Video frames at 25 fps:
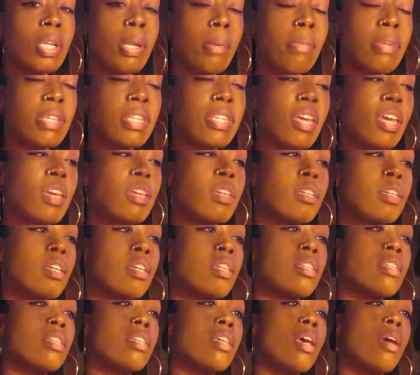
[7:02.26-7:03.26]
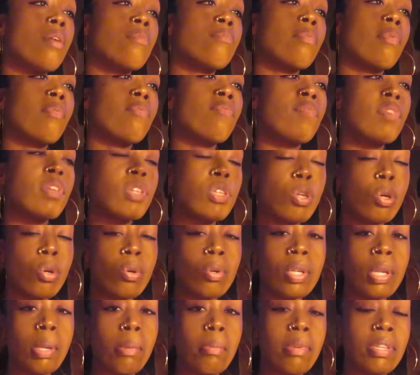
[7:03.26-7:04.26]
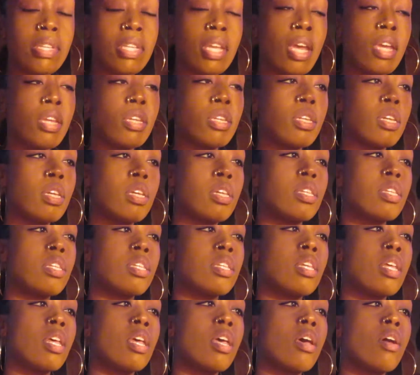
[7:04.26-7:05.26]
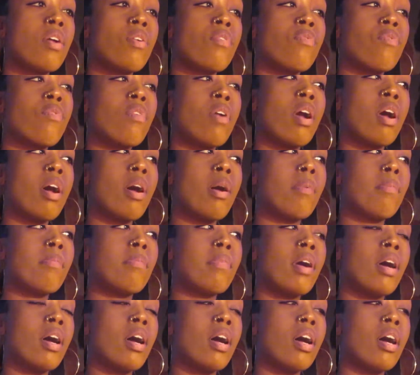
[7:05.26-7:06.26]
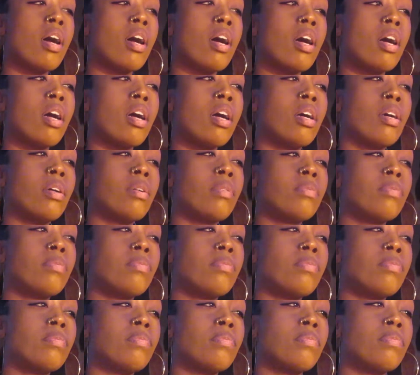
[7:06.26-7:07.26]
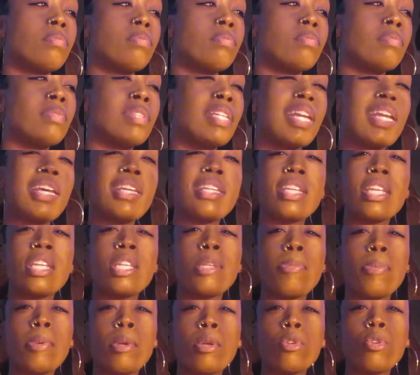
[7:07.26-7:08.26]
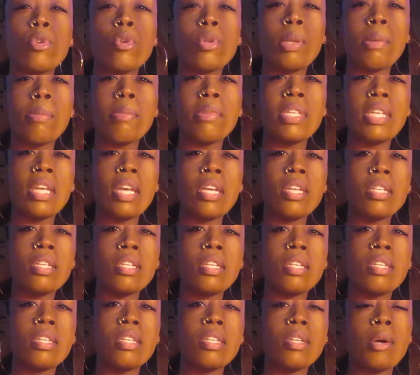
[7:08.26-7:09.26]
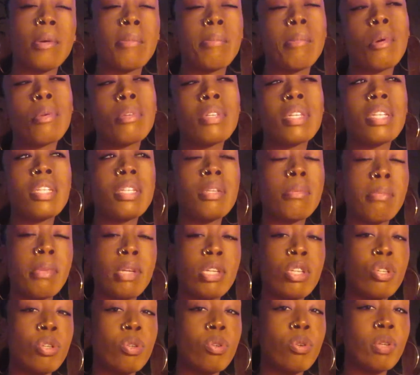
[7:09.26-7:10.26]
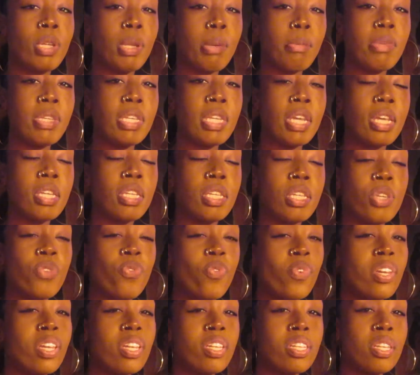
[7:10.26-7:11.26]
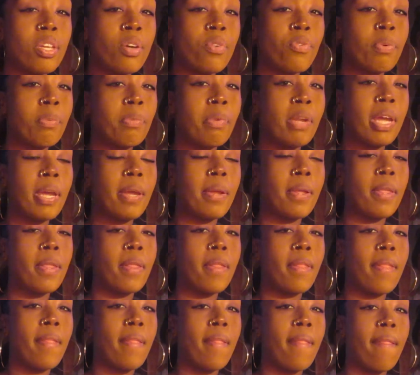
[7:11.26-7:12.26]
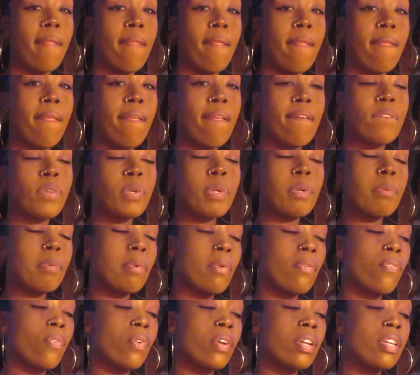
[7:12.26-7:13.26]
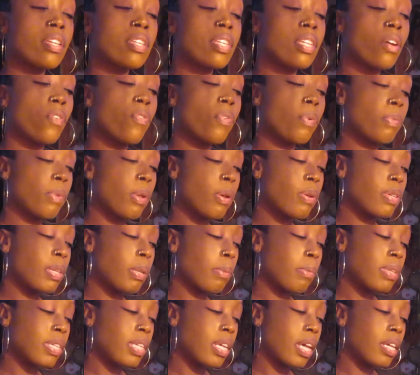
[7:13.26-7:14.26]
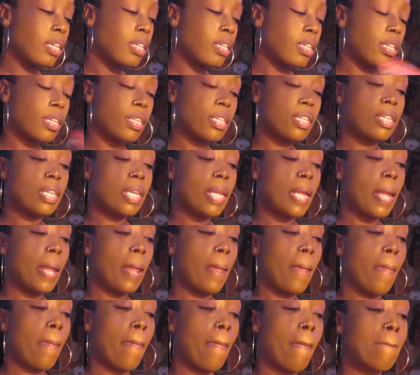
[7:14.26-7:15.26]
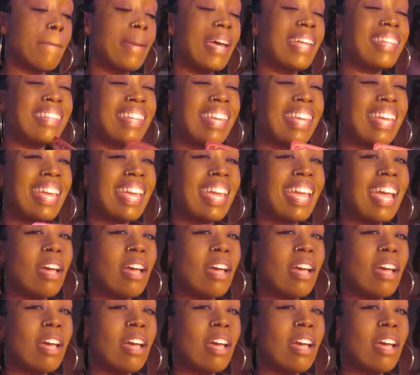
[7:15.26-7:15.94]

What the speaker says: limitations, from physical limitations, from did I say spiritual limitations, or multi-dimensional limitations? Free yourself from that. Free yourself from those limitations by thinking